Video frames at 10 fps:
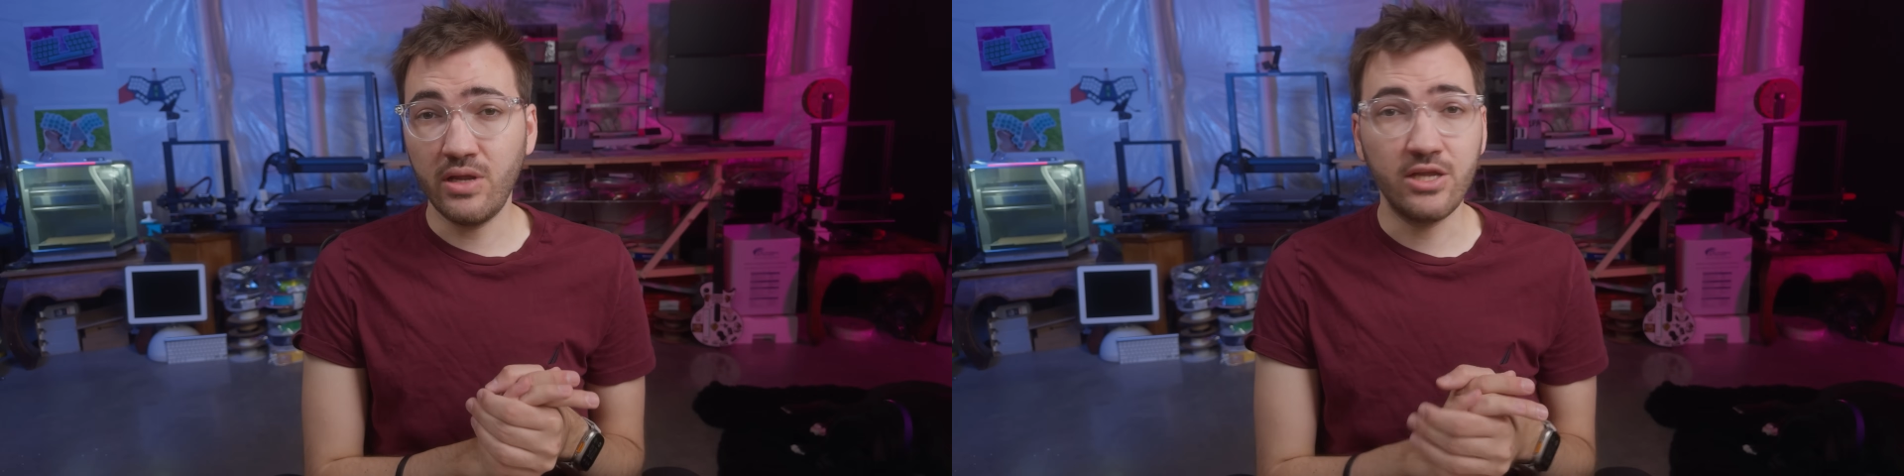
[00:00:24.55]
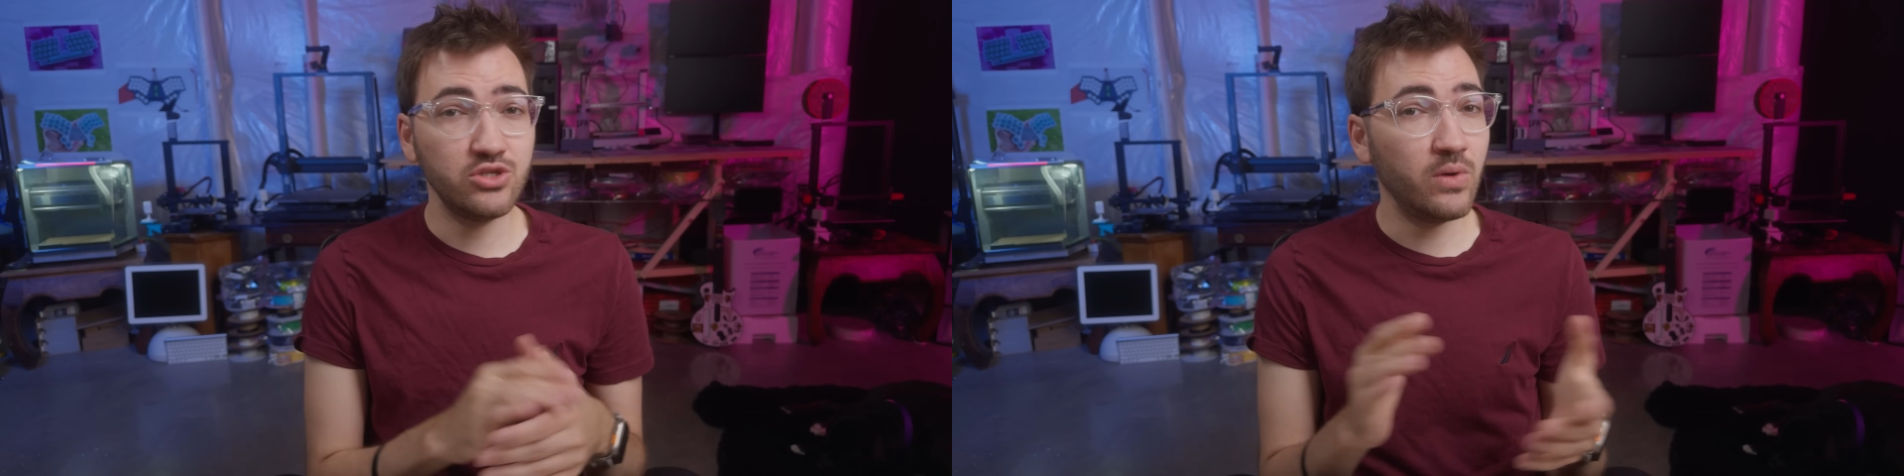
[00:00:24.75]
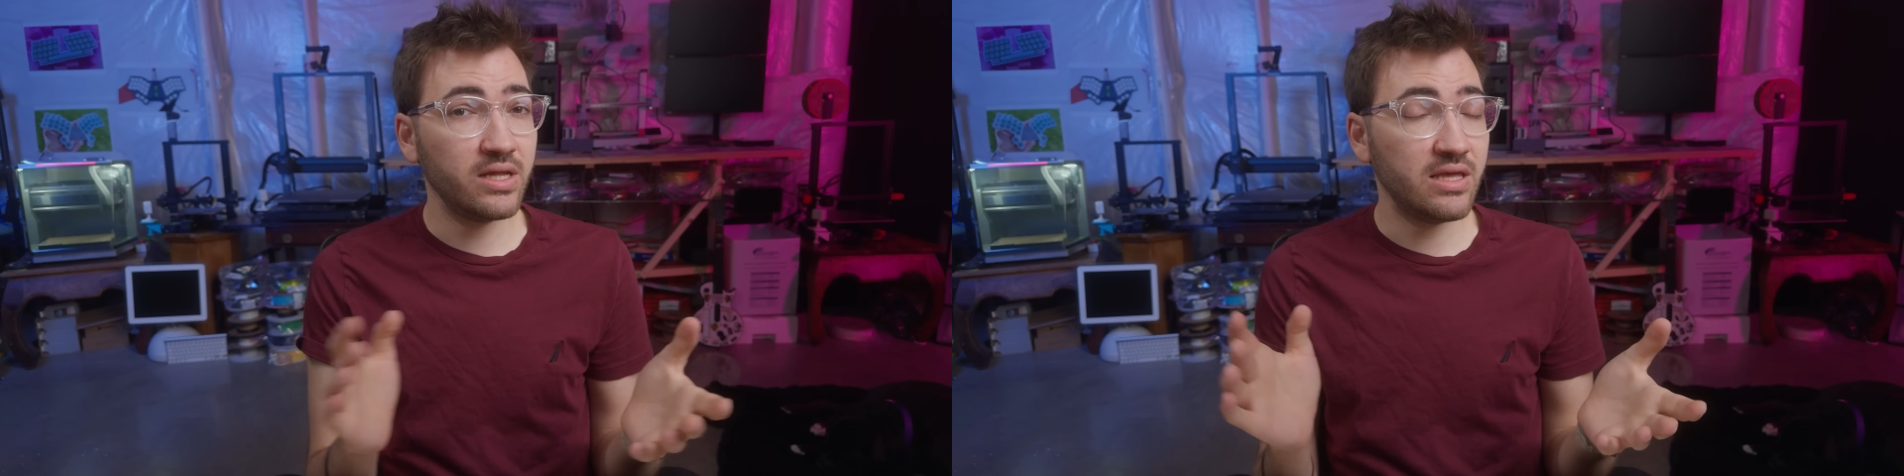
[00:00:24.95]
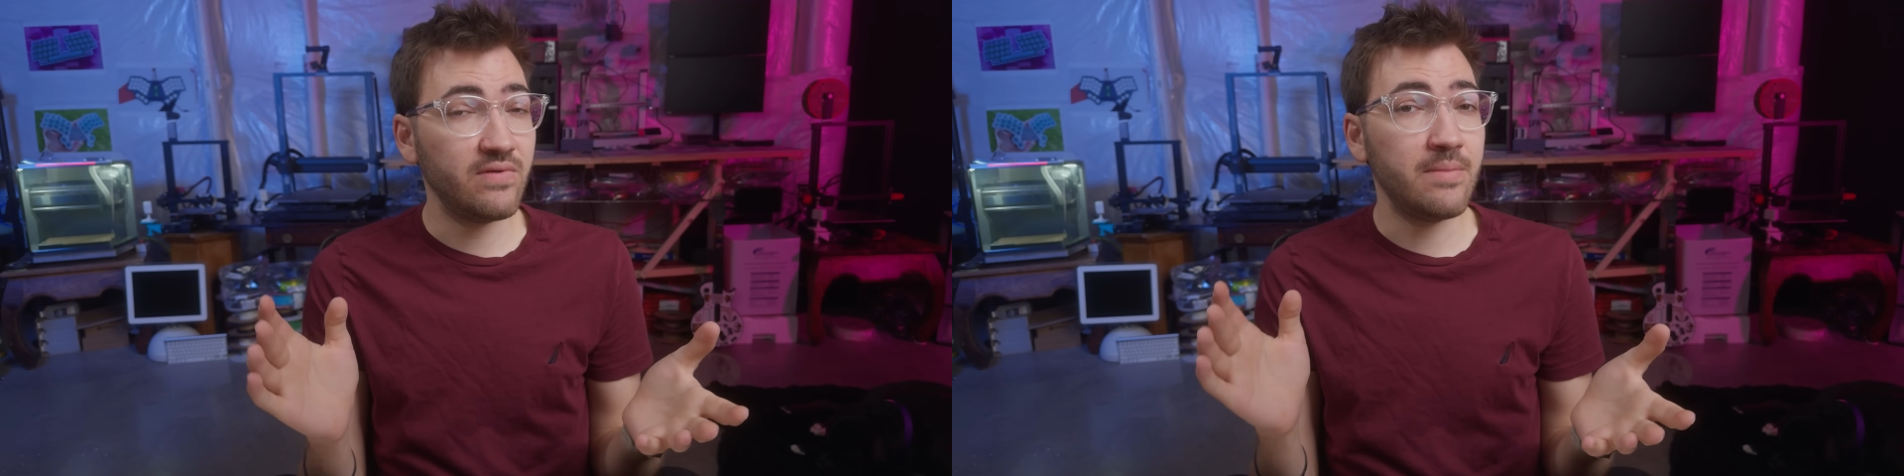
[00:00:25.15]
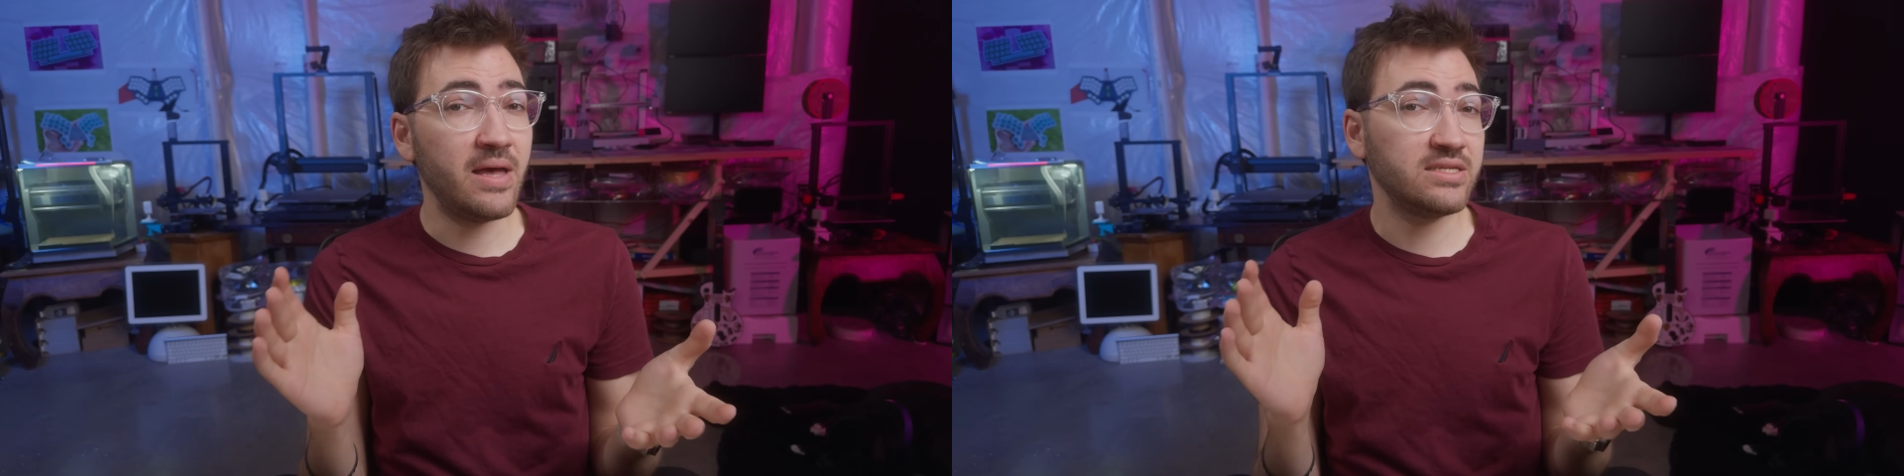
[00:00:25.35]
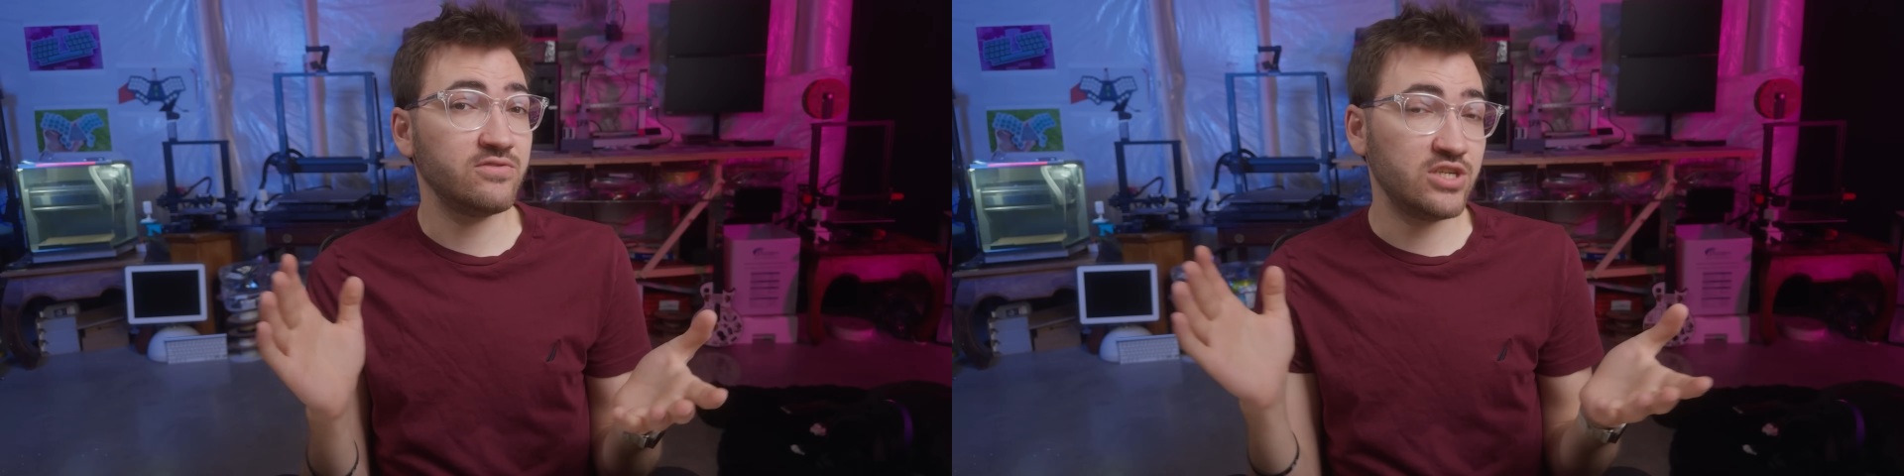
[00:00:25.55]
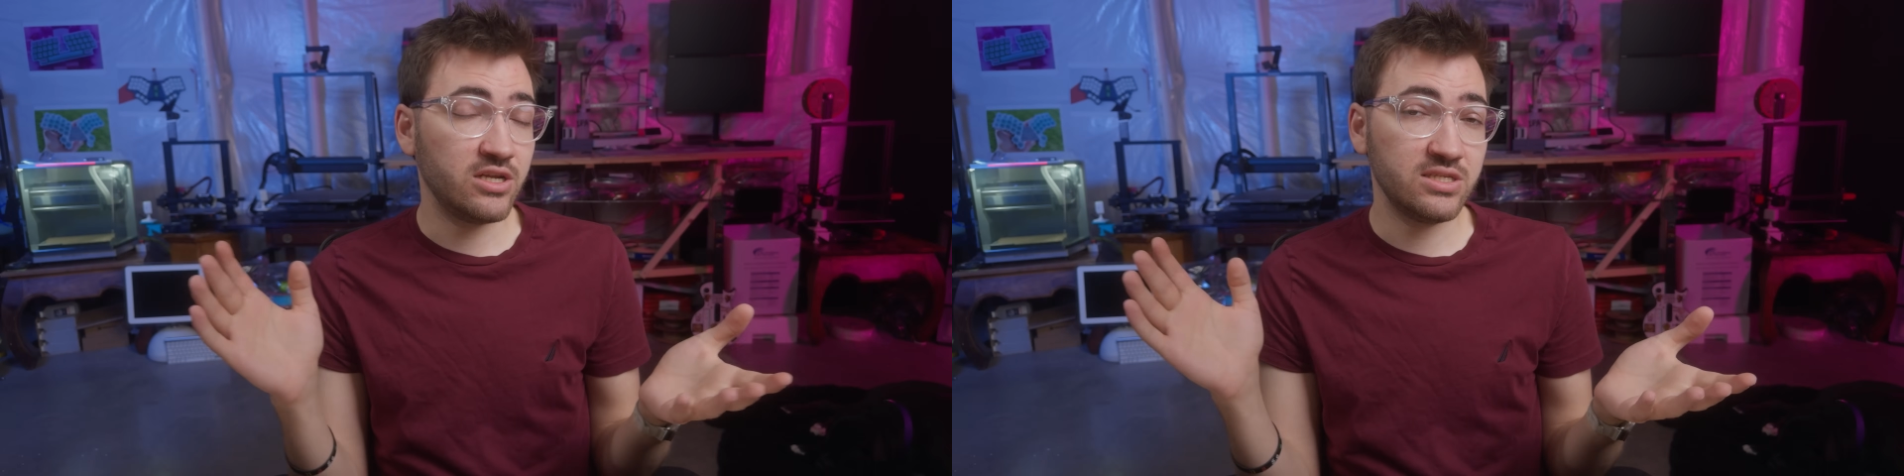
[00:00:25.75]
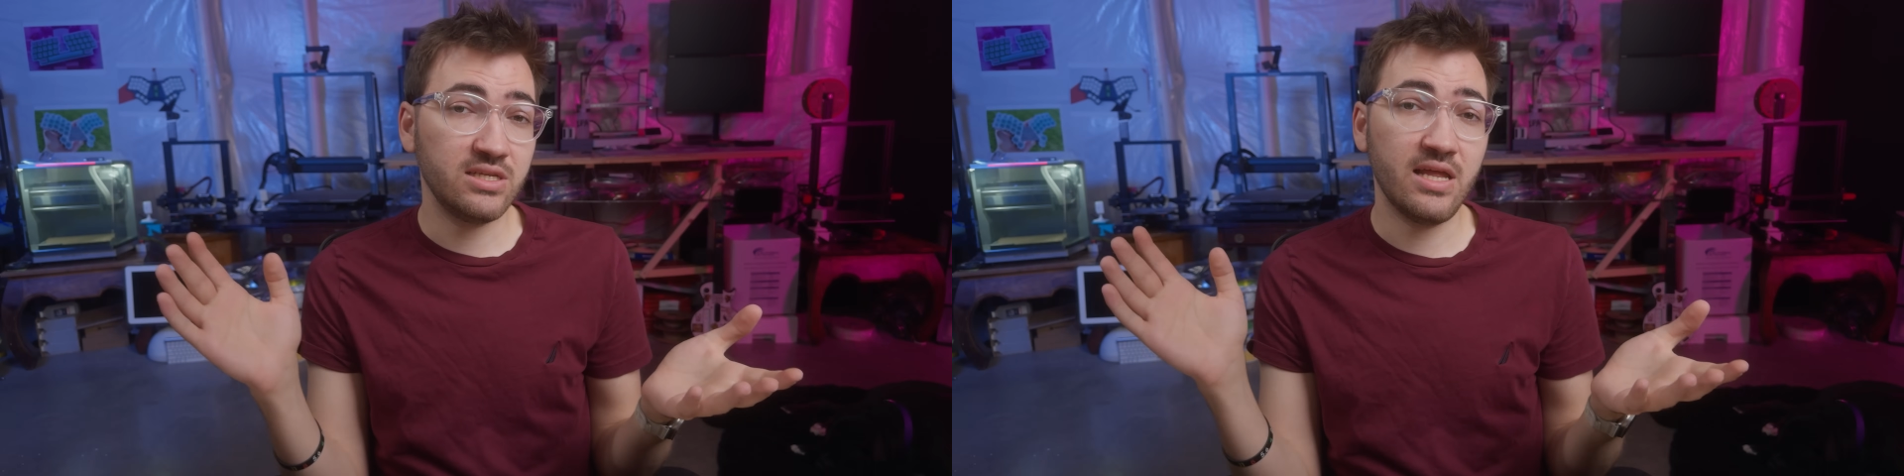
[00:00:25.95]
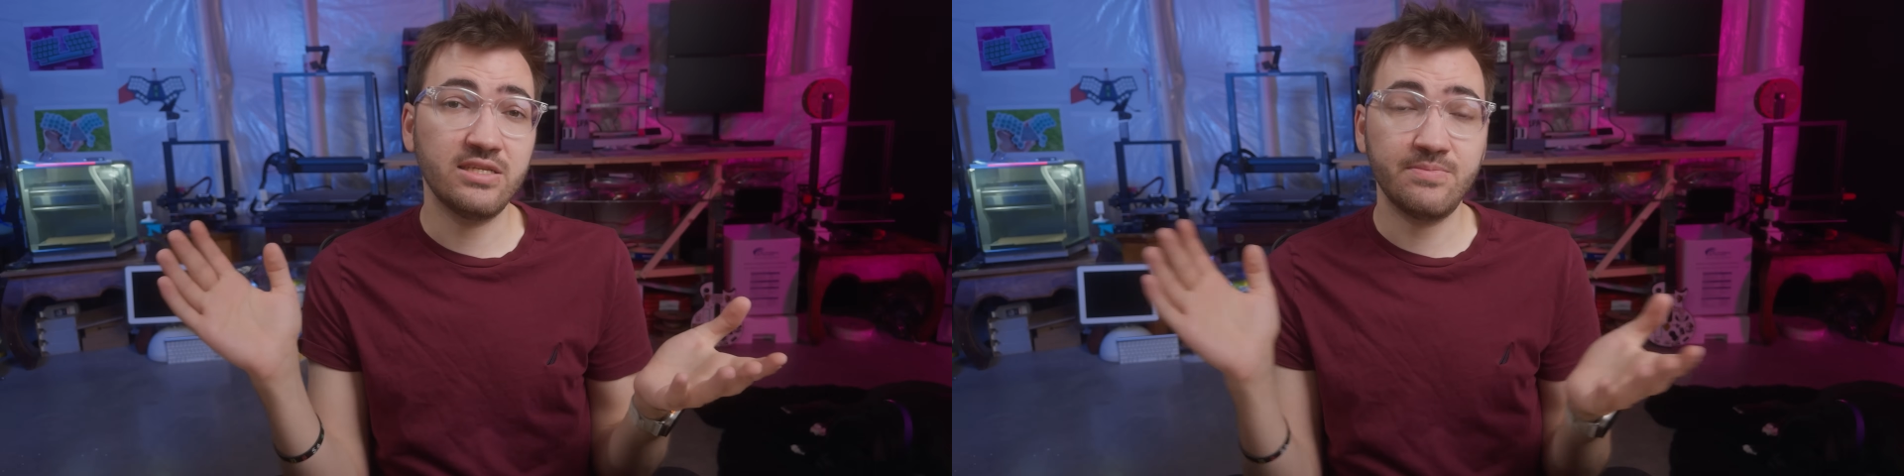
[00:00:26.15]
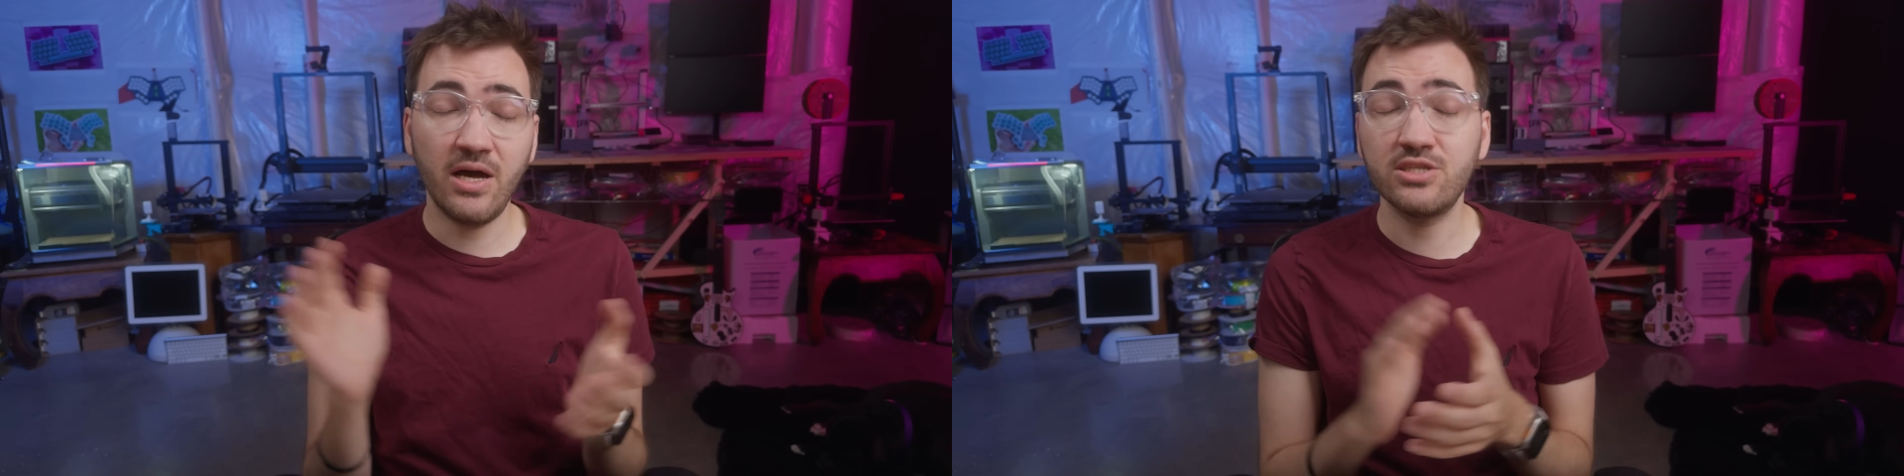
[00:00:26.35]
I do want to give a massive shout out to today's
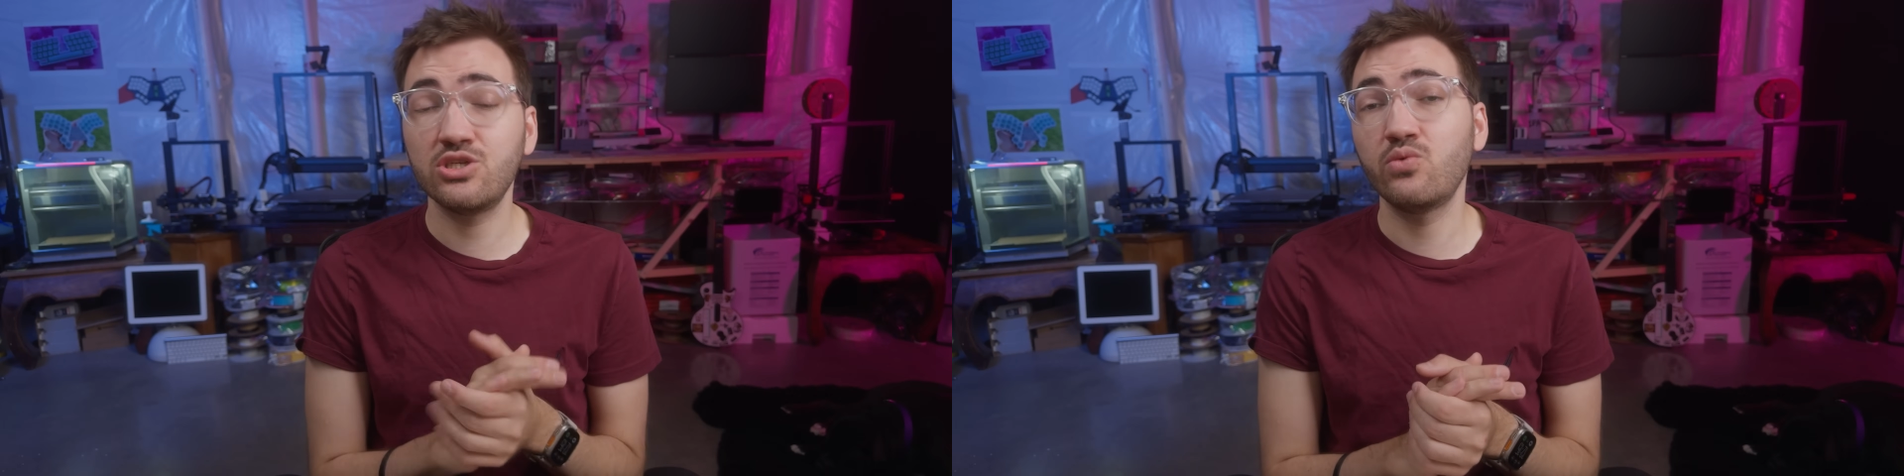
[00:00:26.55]
sponsor,